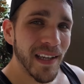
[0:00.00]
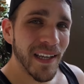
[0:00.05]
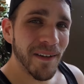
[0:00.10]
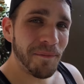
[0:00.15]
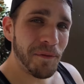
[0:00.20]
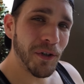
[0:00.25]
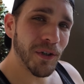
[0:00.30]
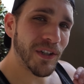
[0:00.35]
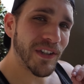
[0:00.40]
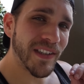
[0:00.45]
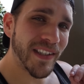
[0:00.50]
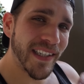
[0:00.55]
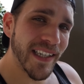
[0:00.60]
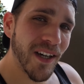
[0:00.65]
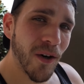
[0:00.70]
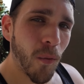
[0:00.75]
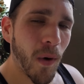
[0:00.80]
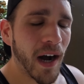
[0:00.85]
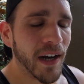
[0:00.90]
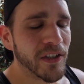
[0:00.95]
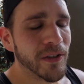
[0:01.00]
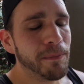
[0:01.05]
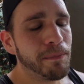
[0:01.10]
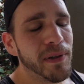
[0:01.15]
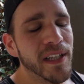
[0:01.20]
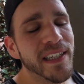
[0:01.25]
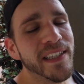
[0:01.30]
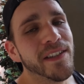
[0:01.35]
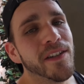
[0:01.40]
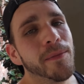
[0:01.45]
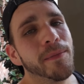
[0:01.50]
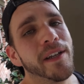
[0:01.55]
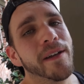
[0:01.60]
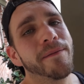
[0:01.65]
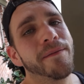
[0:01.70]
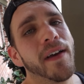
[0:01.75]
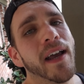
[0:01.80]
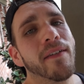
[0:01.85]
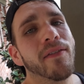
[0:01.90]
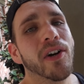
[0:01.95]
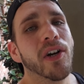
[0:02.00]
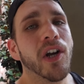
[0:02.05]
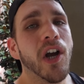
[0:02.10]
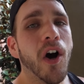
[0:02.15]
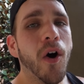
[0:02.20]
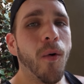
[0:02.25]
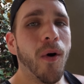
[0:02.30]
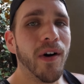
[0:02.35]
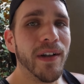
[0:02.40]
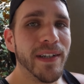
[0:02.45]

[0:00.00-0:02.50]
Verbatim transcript: If you're still watching, please do me a favor, go